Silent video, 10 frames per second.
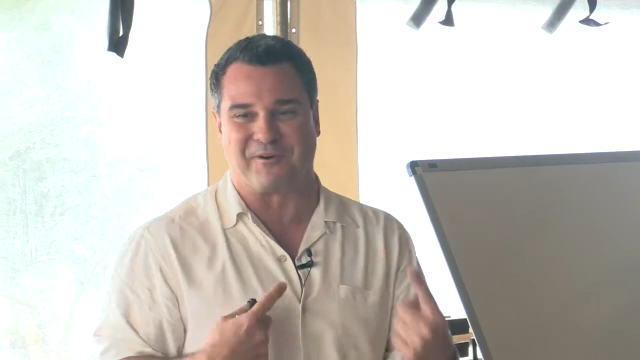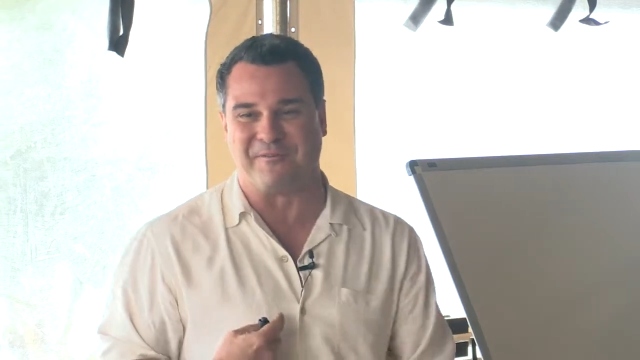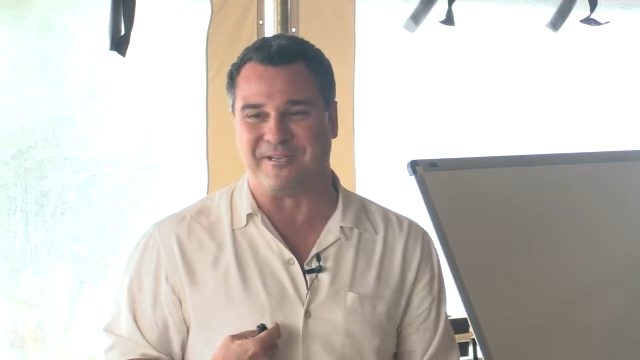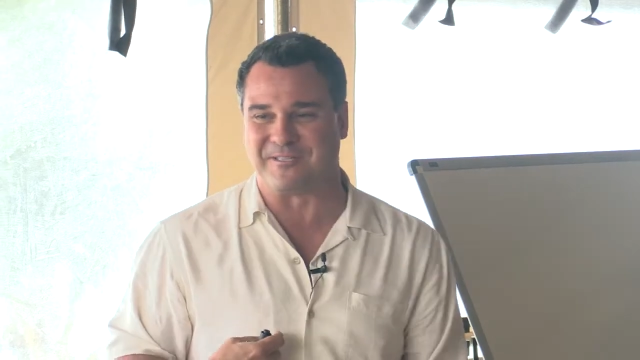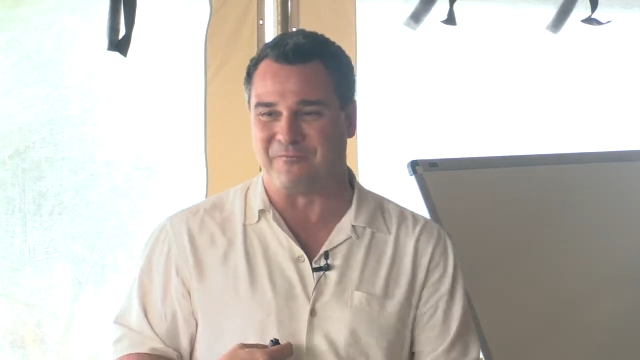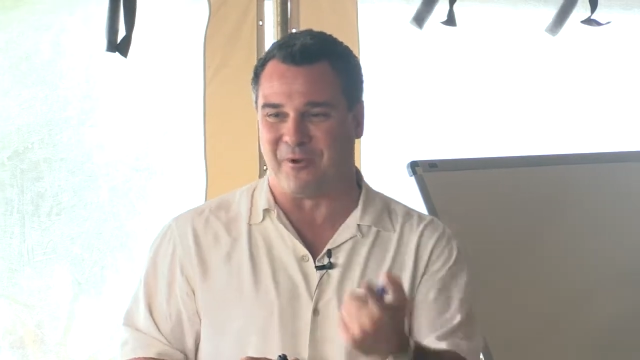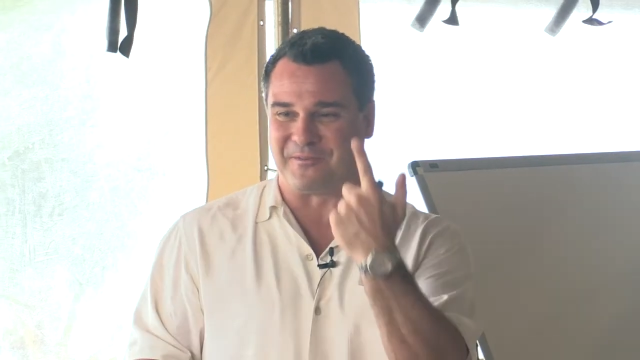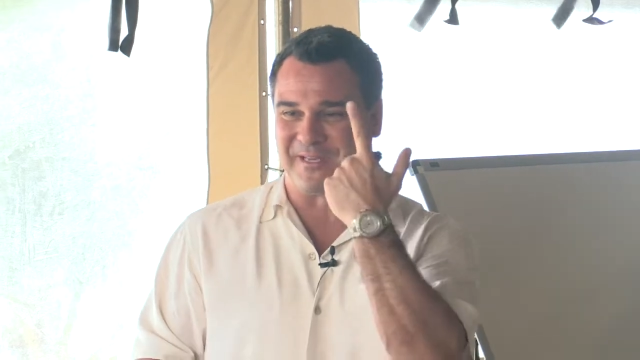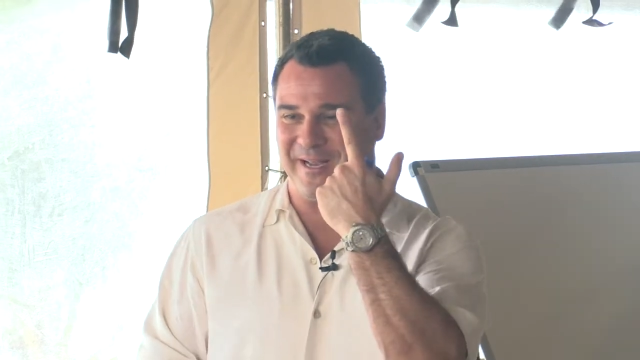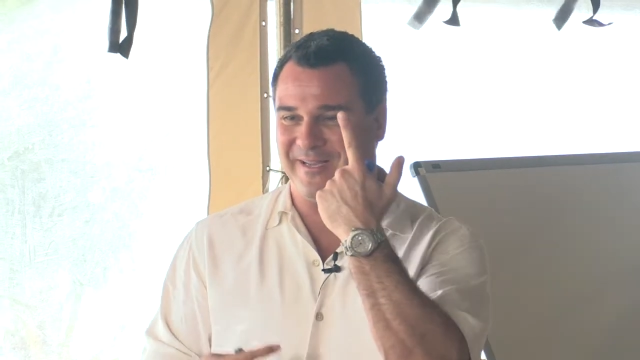for a reason,
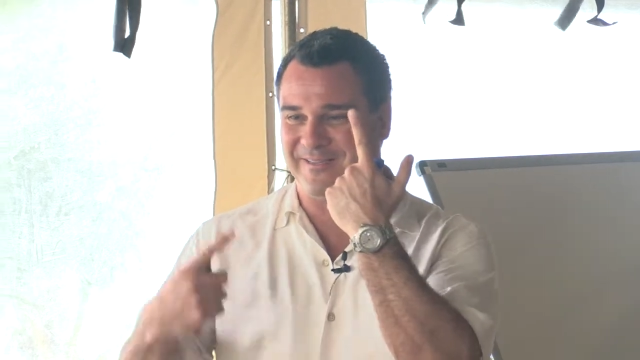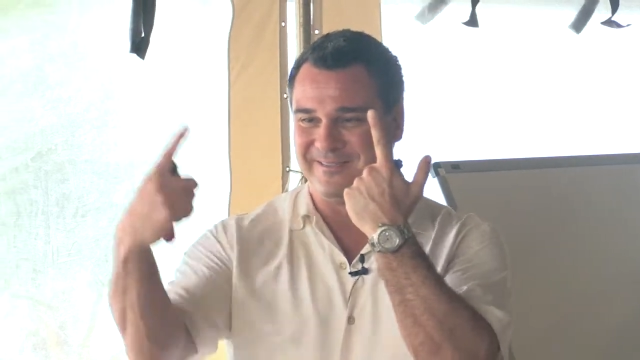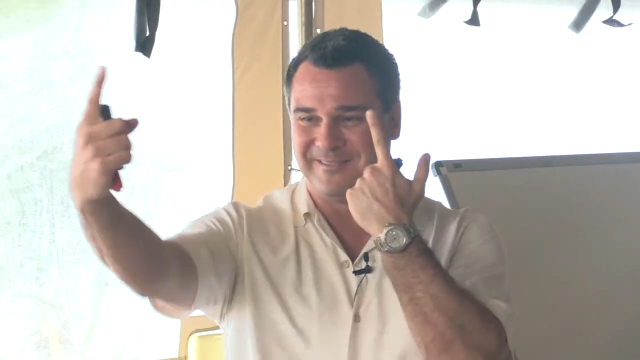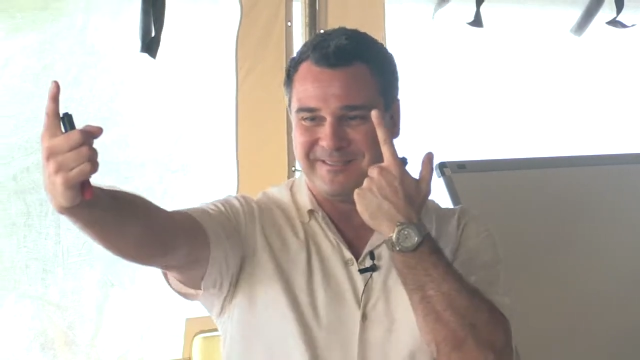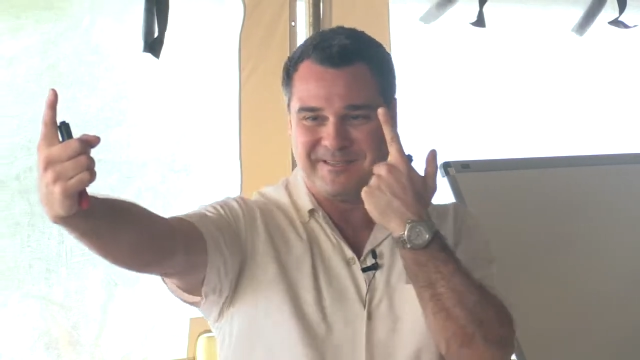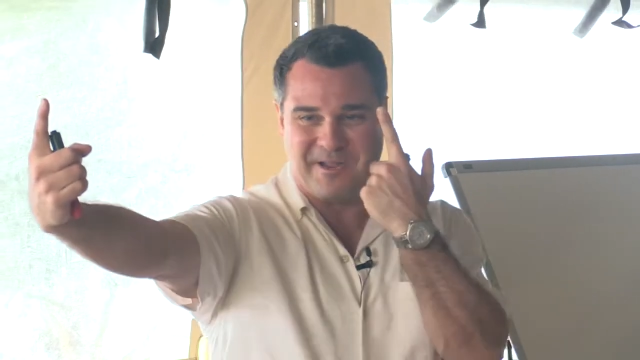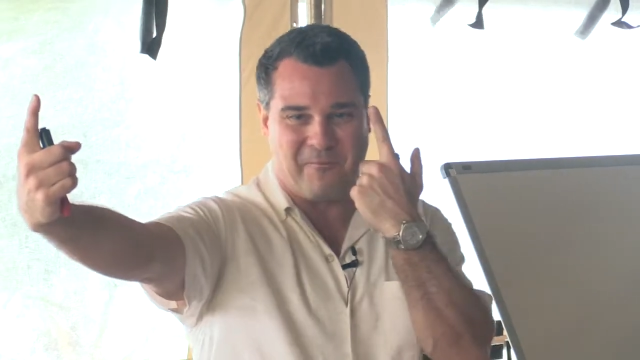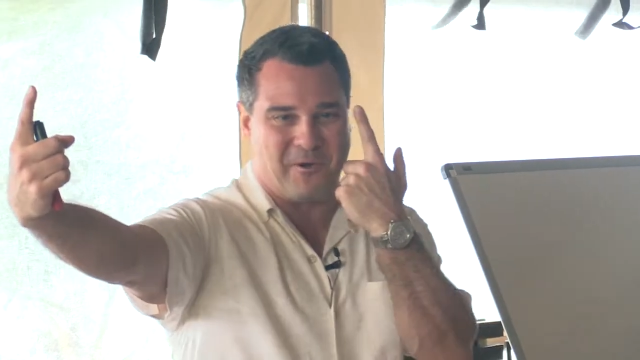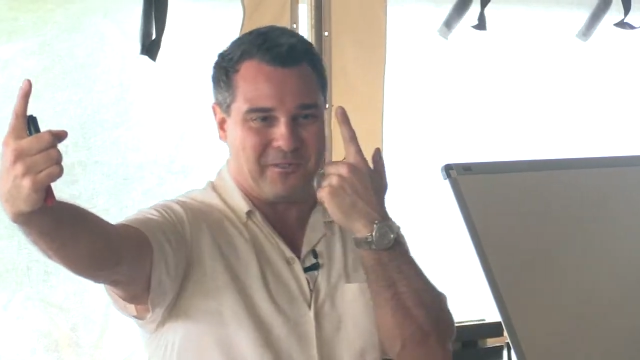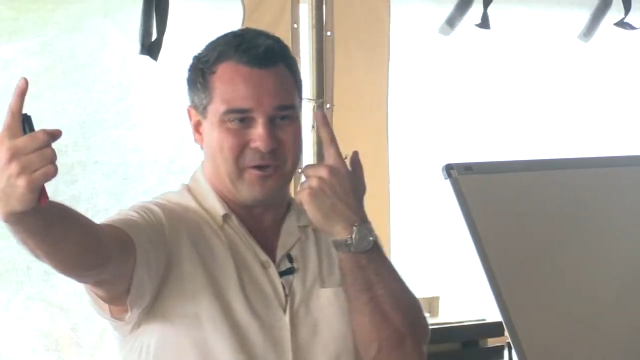one today
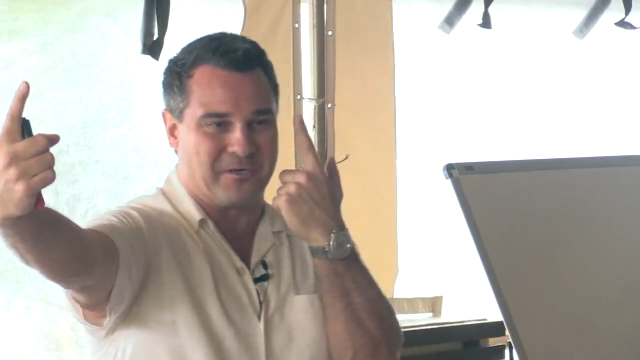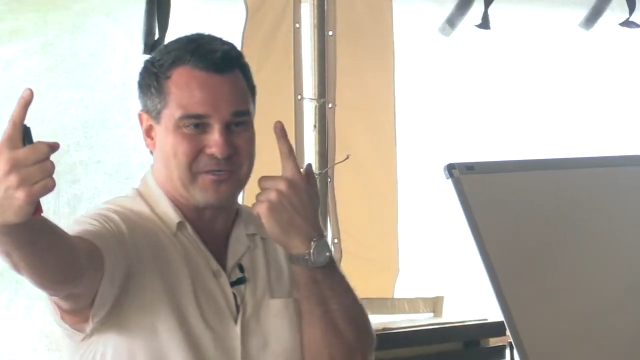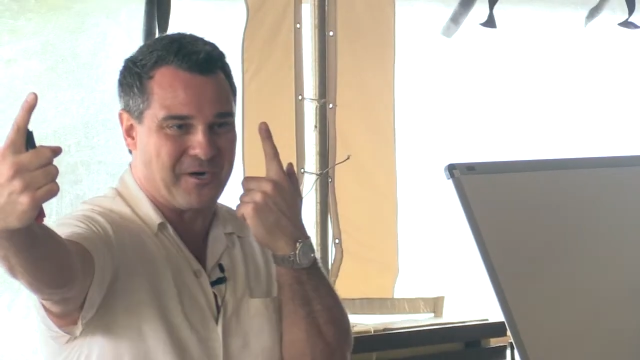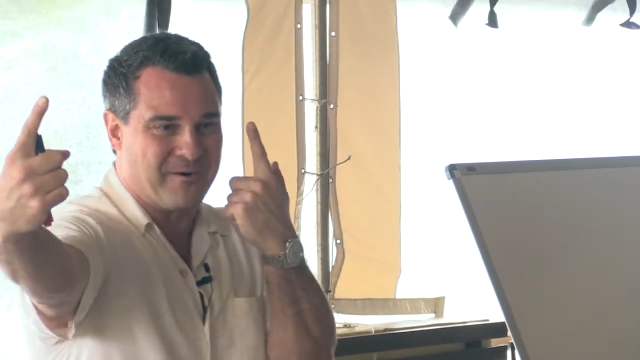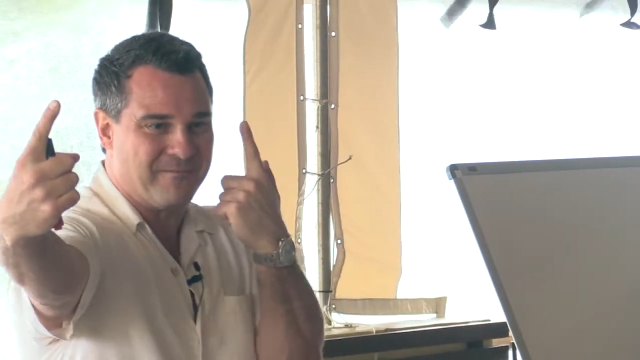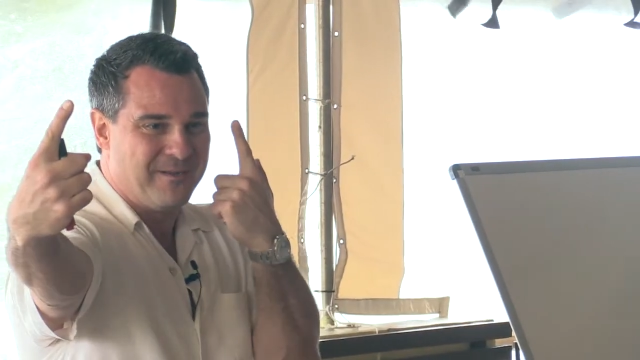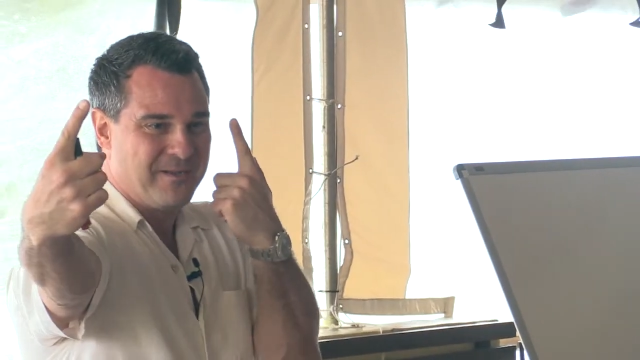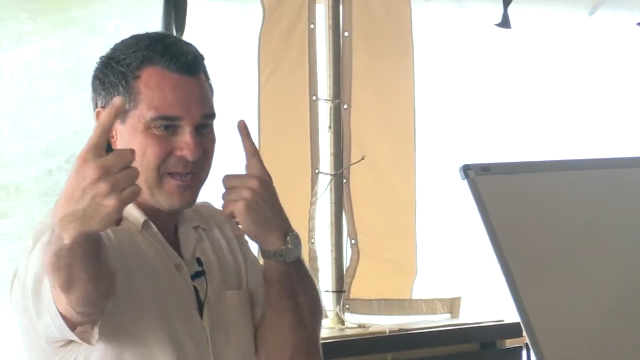and one long term.